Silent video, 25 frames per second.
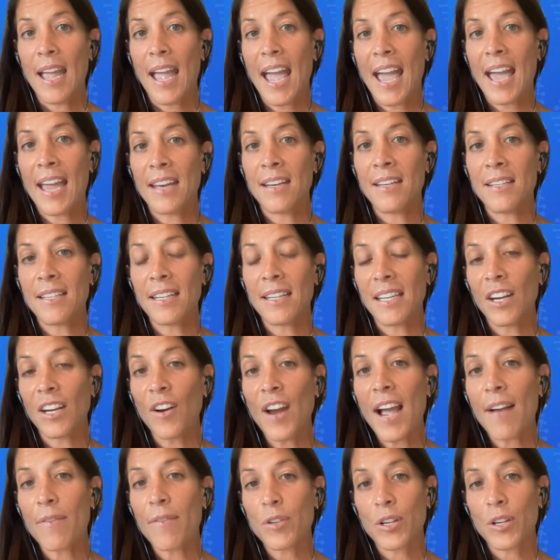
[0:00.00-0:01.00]
And a
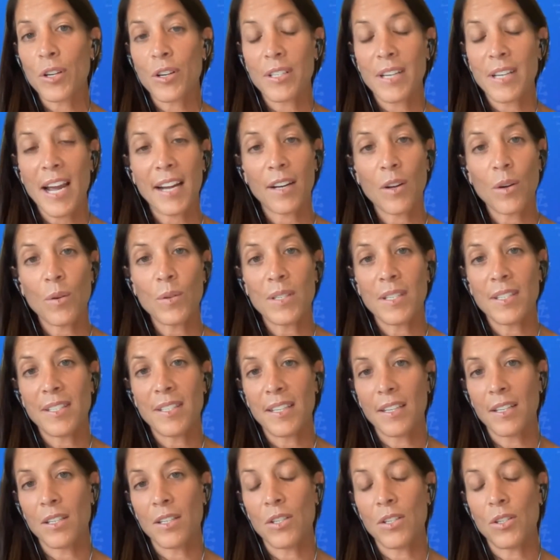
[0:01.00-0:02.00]
year after her
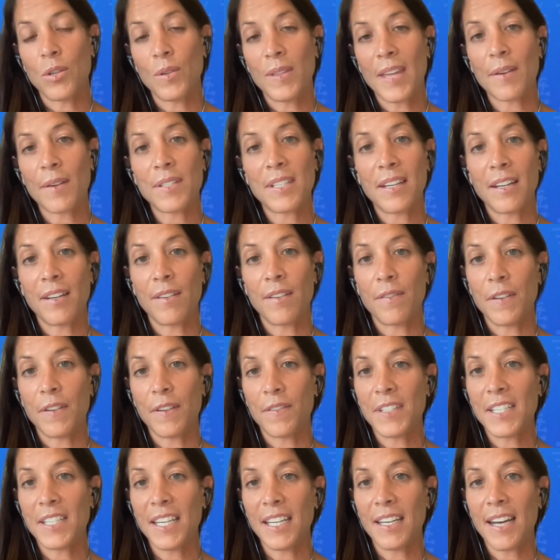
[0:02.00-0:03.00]
diagnosis in
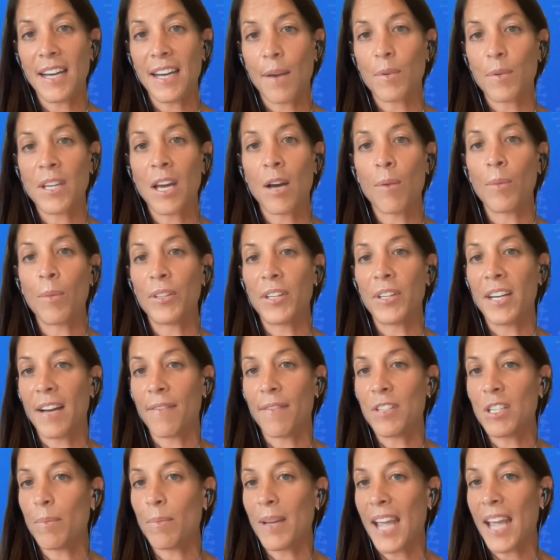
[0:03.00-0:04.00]
2015, I was humbled
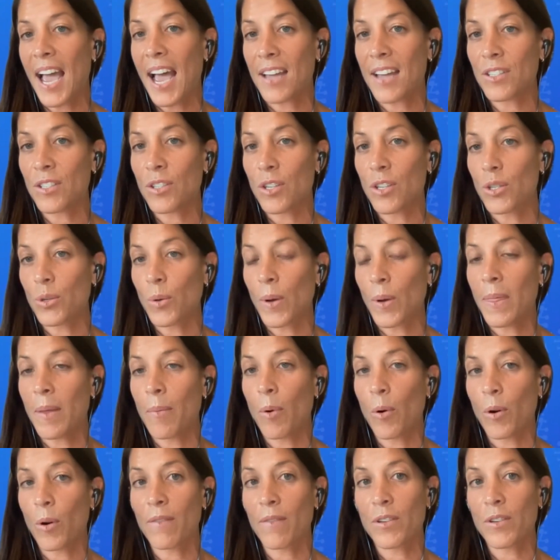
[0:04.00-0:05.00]
enough to be asked to join the
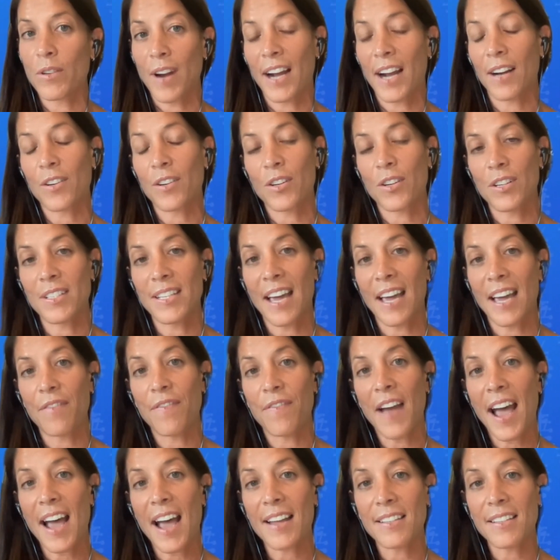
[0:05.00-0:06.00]
board of directors at
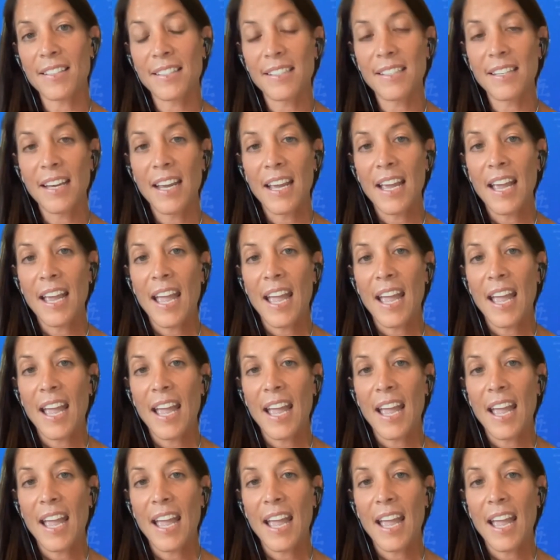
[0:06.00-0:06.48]
FAST.